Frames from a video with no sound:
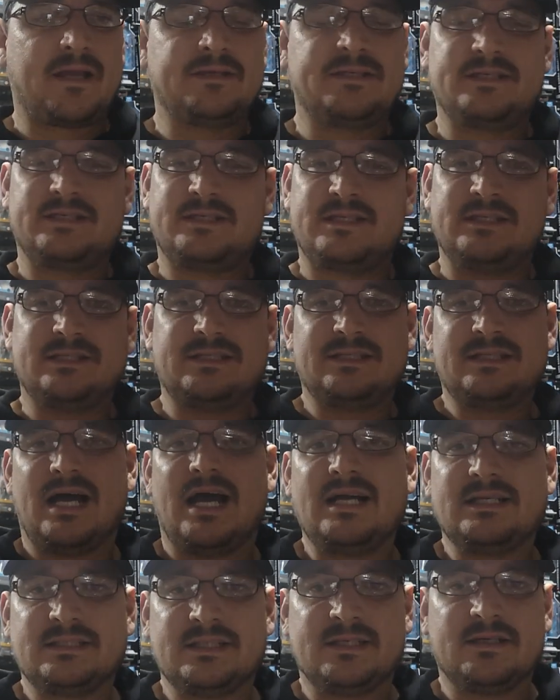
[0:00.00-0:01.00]

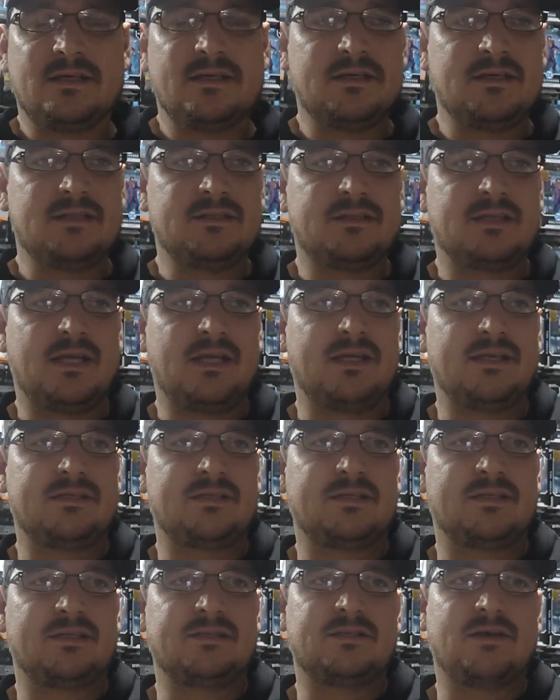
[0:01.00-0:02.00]
desensitizing us, and
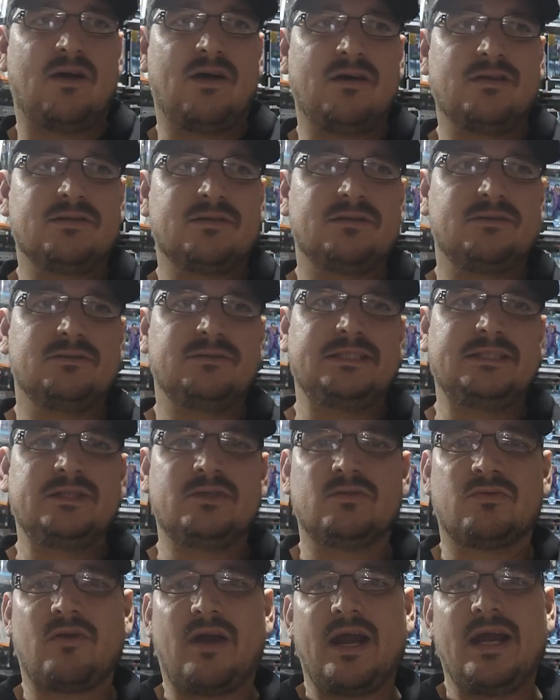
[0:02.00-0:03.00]
it's also
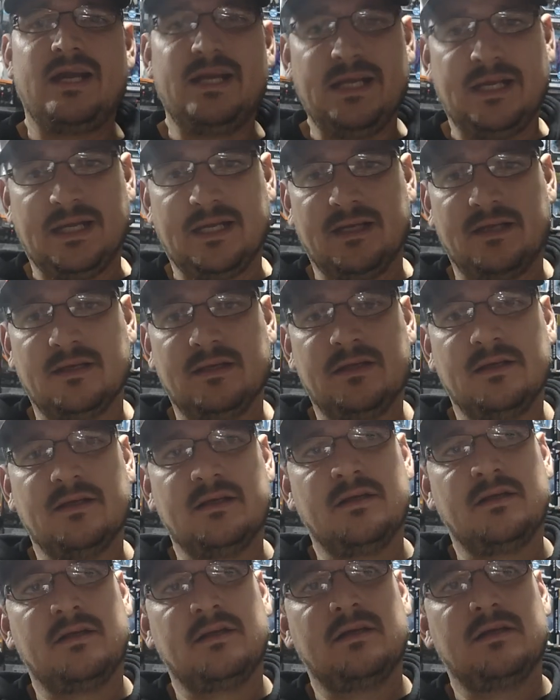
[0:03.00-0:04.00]
degrading
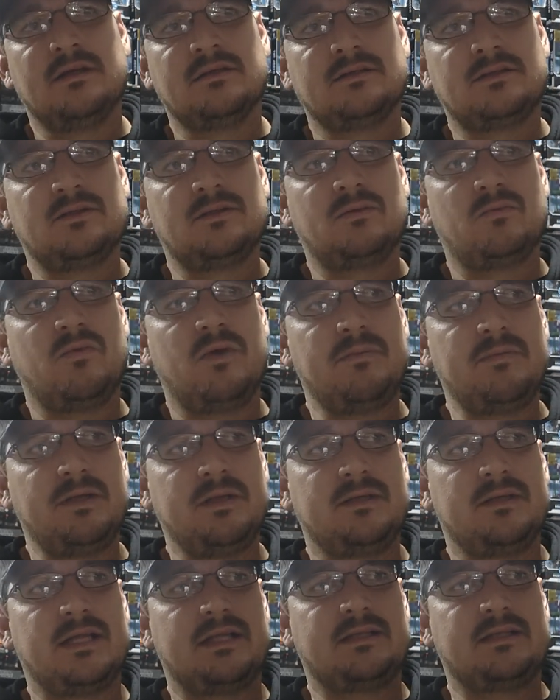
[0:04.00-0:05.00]
to the
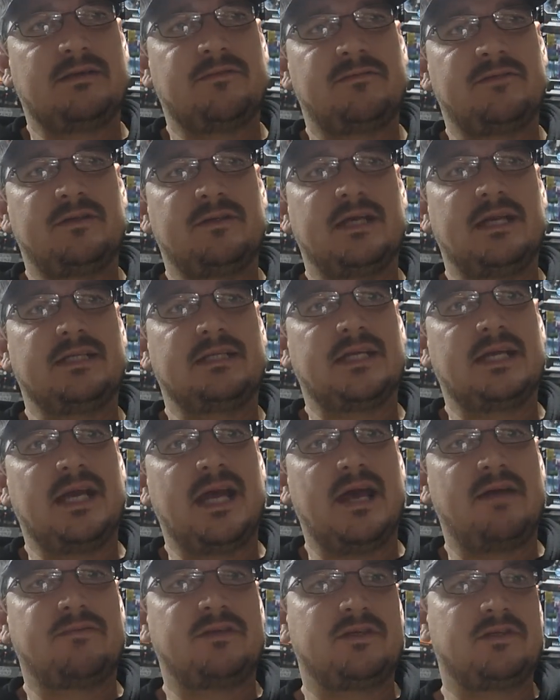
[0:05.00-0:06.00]
women that they feel like they
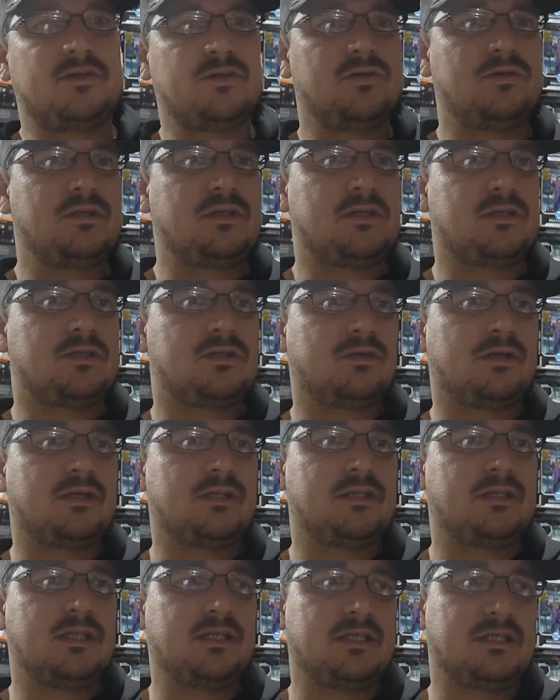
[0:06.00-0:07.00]
have to do this to
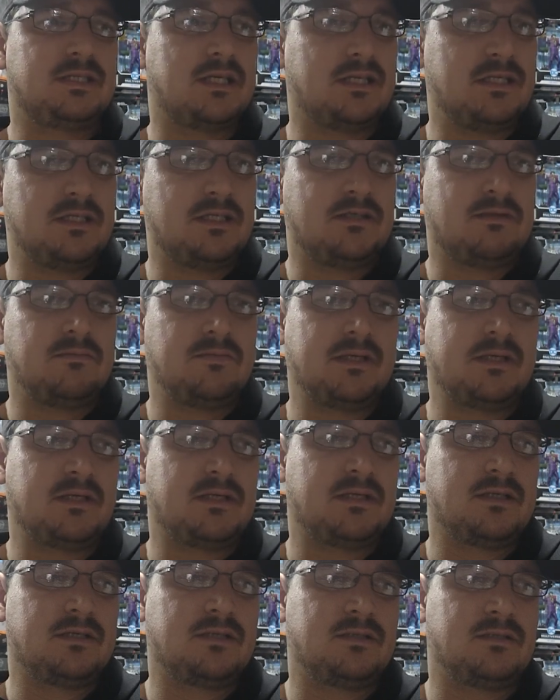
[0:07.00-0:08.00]
get the attention
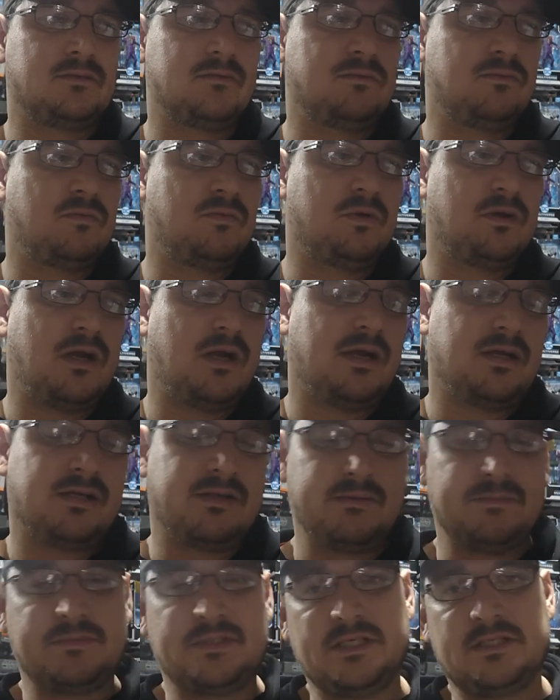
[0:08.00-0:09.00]
because we're not going to
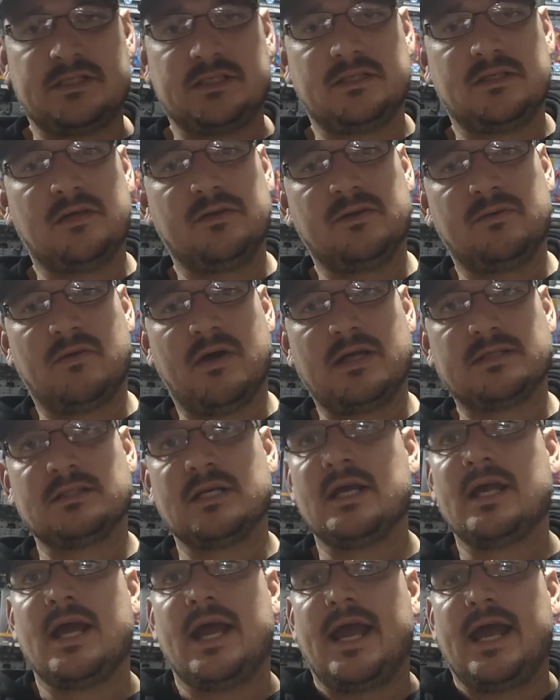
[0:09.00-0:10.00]
give them attention otherwise.
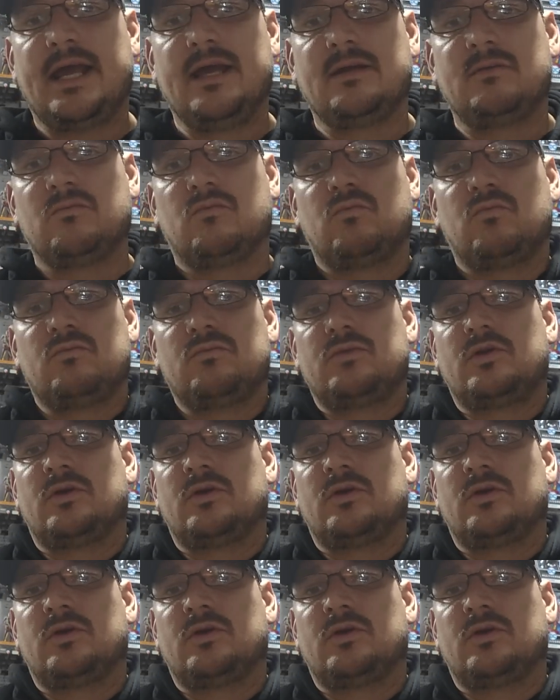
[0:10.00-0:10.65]
And